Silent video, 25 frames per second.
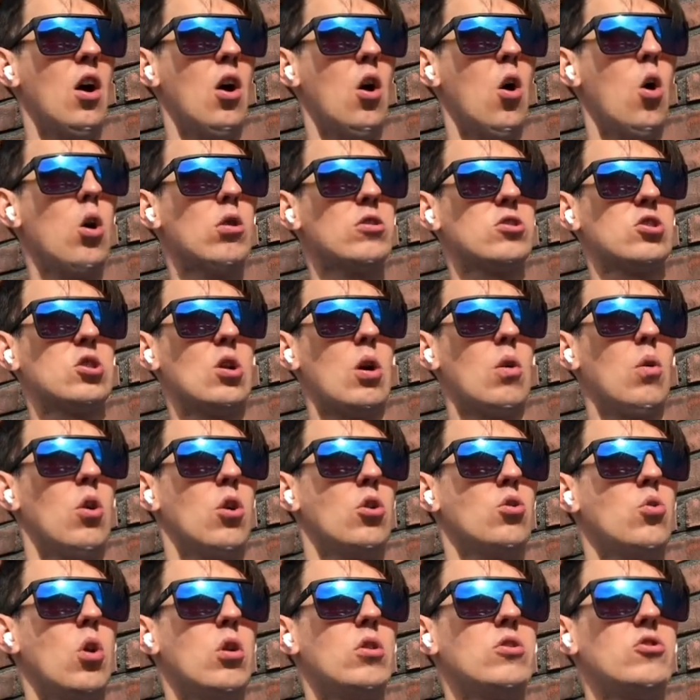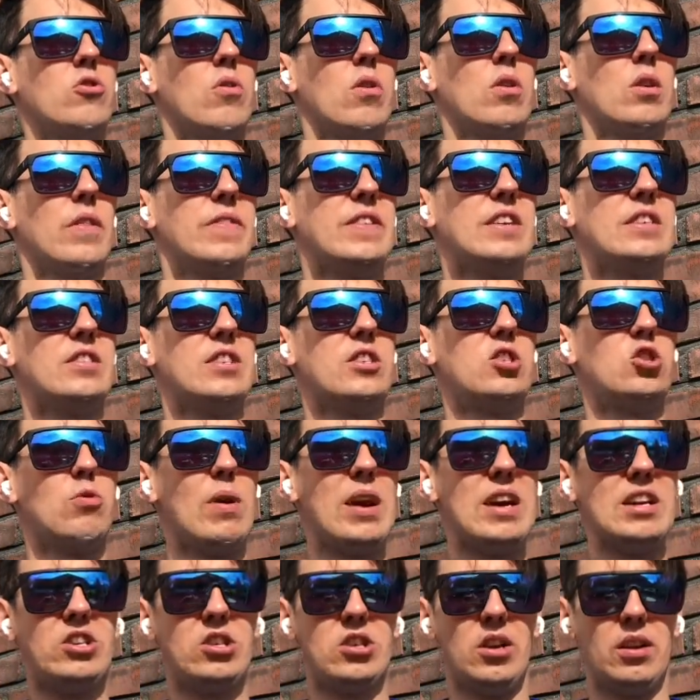also control the
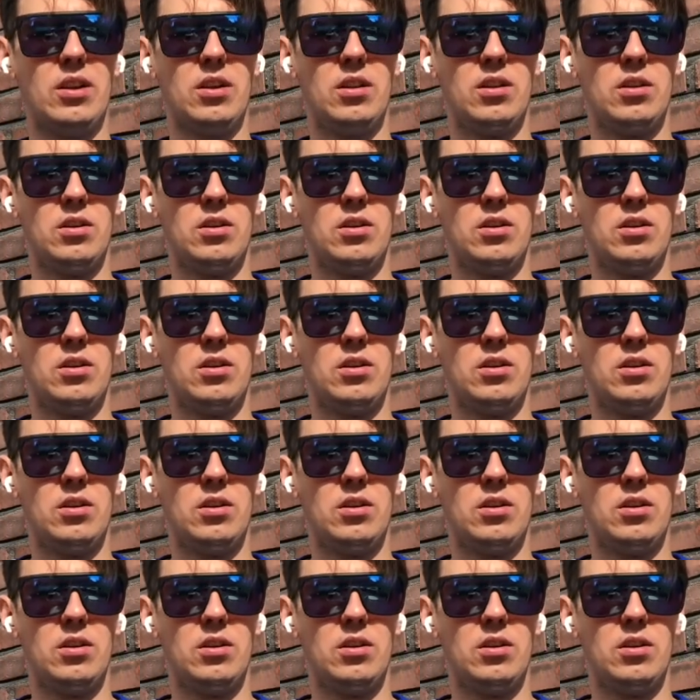situation.